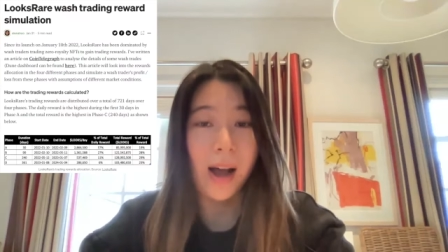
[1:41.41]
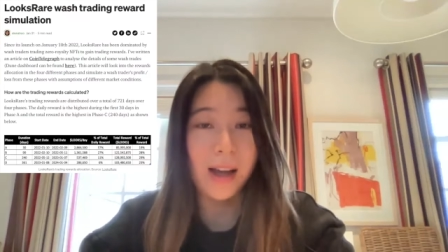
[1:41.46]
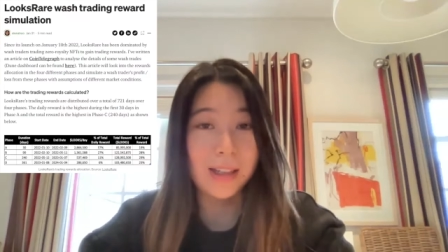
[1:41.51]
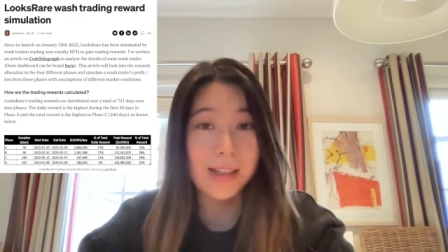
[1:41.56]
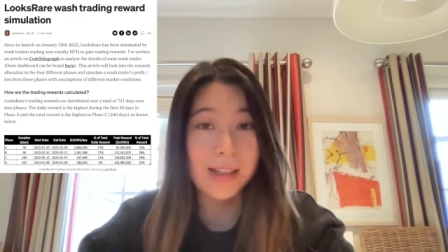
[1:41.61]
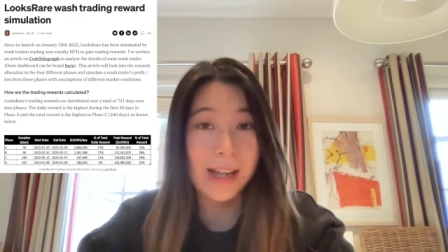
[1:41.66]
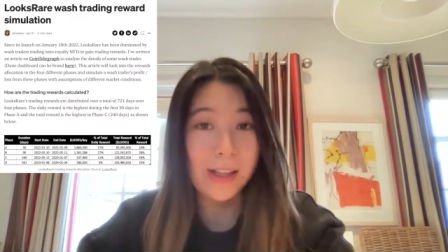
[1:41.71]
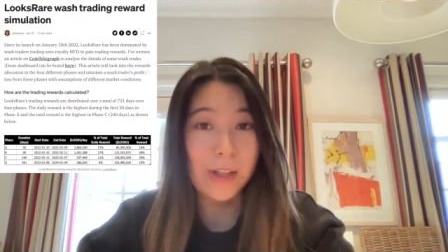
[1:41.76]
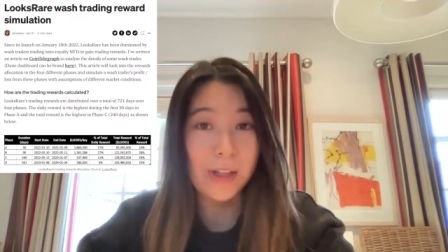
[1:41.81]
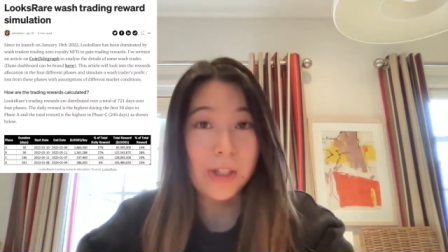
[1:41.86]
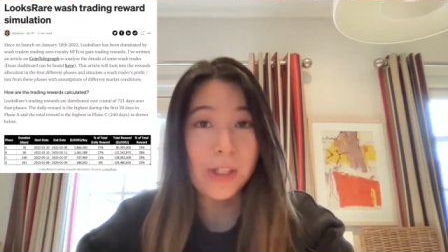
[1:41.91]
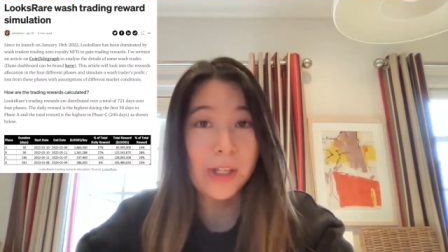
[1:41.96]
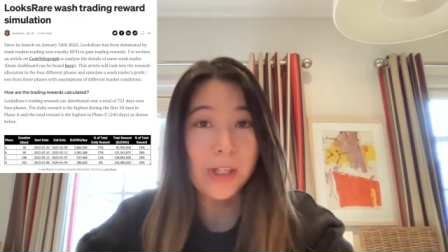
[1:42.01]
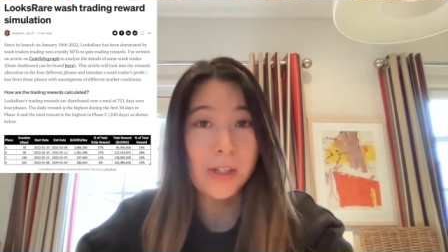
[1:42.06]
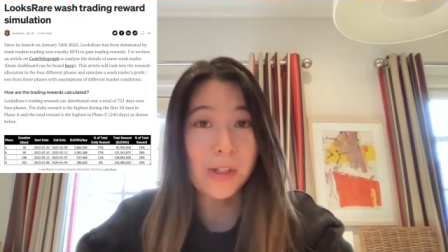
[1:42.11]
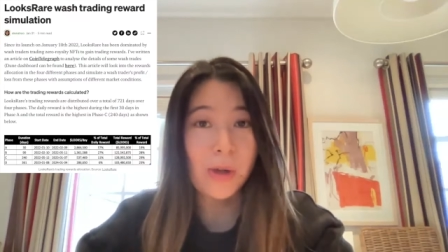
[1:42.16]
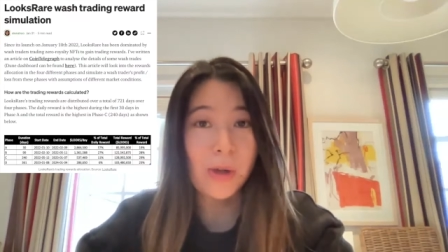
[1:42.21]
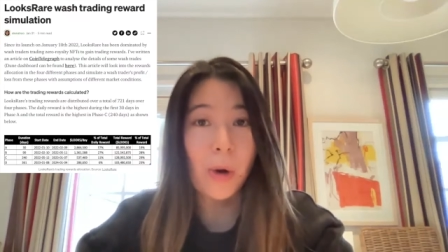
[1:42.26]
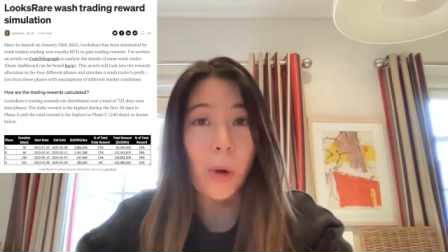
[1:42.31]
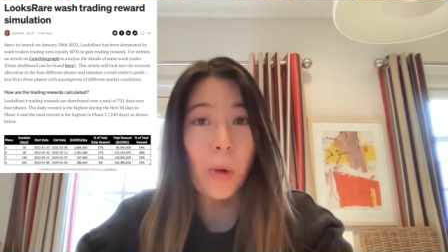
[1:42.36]

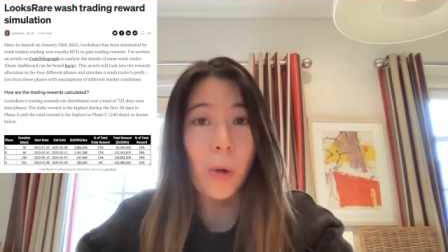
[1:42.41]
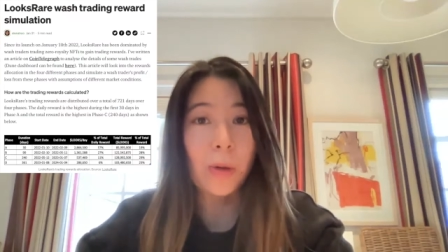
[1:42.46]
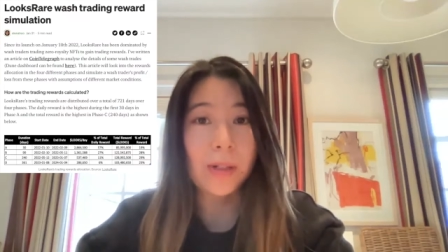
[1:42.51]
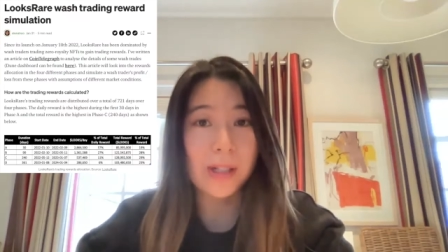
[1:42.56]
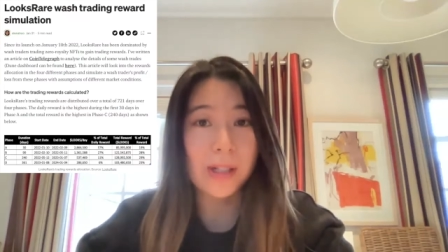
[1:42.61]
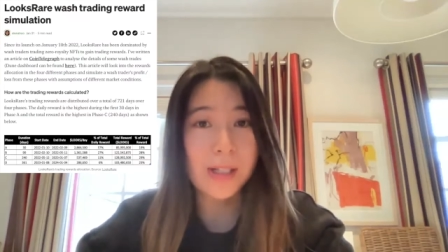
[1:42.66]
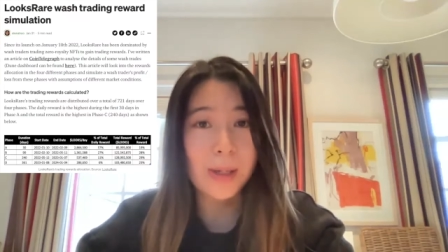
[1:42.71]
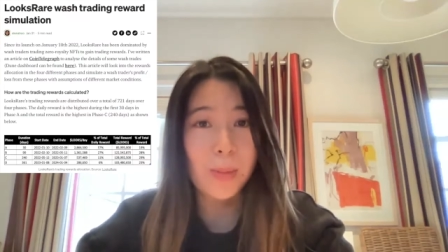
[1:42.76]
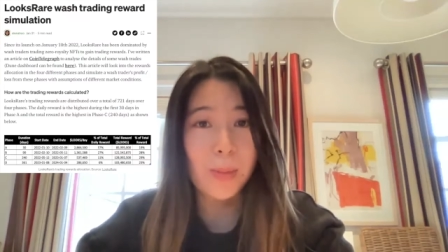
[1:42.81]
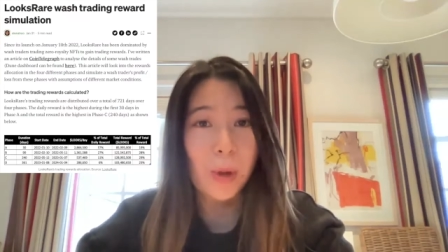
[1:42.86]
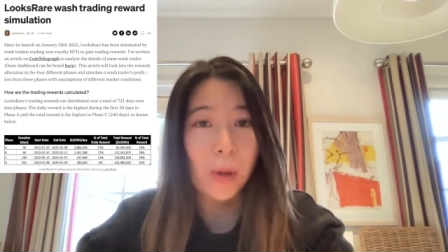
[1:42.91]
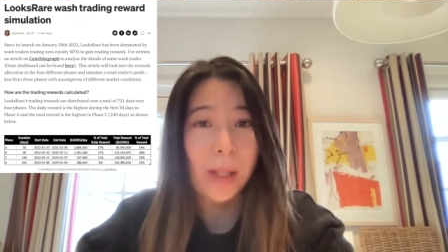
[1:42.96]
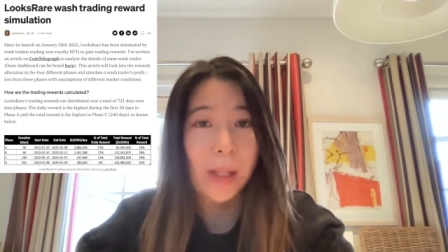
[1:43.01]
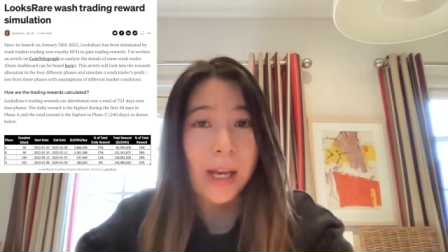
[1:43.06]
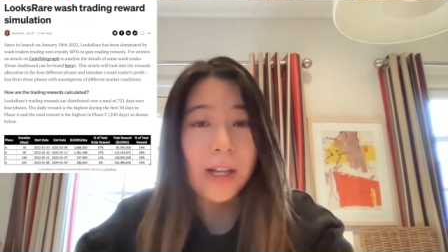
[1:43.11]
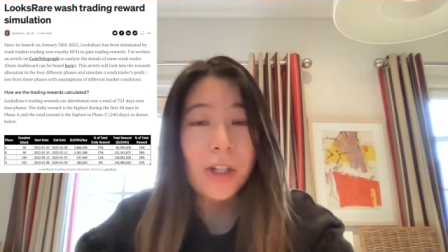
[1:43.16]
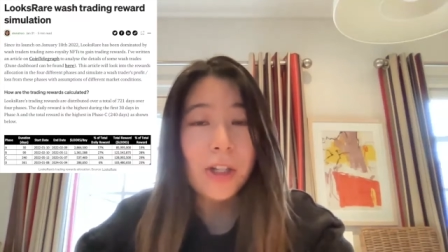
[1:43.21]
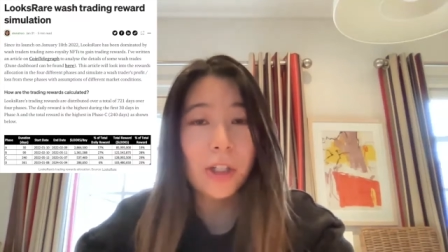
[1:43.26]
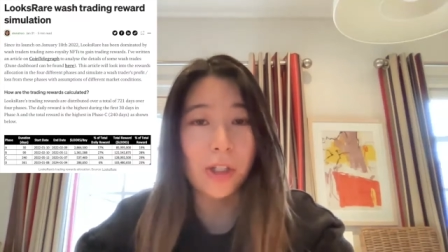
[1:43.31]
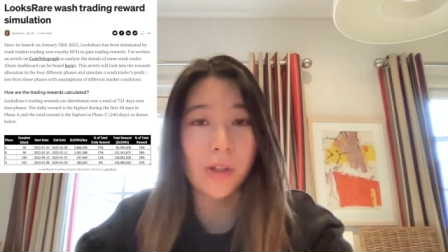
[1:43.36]
analysis on the
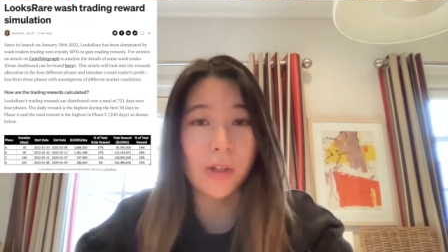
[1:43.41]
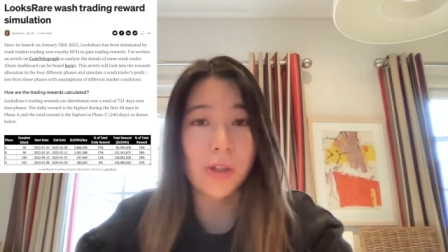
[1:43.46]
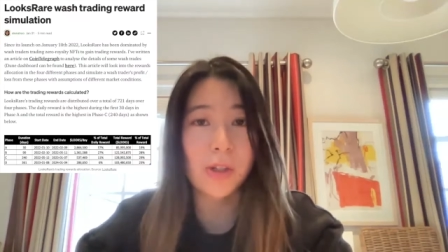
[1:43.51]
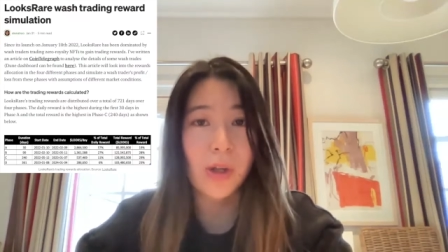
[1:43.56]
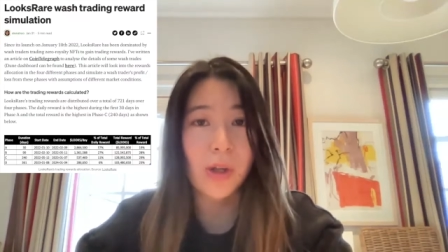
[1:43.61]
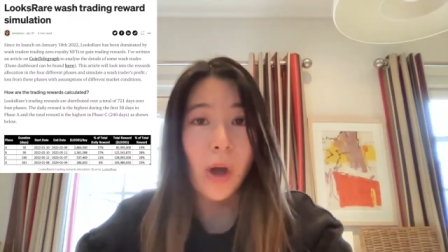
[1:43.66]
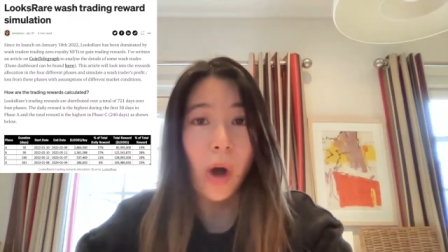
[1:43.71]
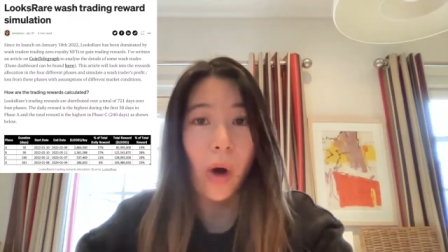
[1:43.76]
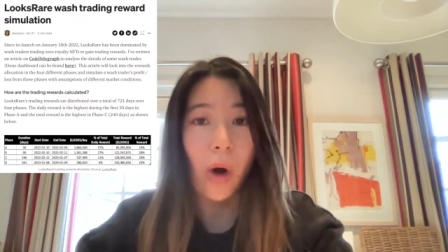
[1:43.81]
simulations